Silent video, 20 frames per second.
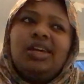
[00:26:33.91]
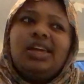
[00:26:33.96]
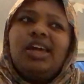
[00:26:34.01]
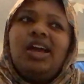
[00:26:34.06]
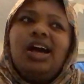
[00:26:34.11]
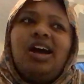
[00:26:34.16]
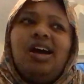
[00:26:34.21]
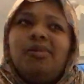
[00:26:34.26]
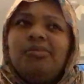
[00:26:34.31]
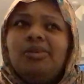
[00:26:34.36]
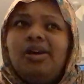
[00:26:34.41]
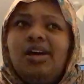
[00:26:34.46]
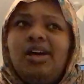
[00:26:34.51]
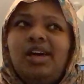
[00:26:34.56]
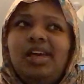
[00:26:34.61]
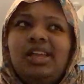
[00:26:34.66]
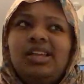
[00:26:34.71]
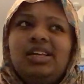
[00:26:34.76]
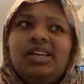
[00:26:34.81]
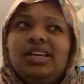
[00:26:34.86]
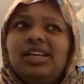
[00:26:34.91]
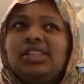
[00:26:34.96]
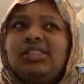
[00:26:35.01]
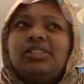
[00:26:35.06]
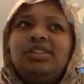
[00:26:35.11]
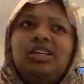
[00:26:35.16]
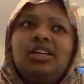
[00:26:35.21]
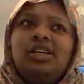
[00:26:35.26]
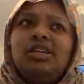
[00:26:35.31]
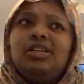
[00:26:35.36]
get up early
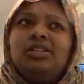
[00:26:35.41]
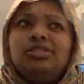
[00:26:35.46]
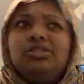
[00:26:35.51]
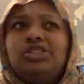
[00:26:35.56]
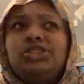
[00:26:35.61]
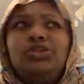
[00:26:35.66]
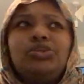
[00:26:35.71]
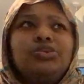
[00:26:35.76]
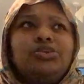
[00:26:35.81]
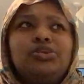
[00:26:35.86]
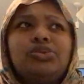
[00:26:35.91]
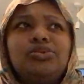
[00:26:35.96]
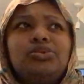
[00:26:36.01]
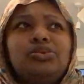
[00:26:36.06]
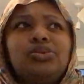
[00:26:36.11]
and talk,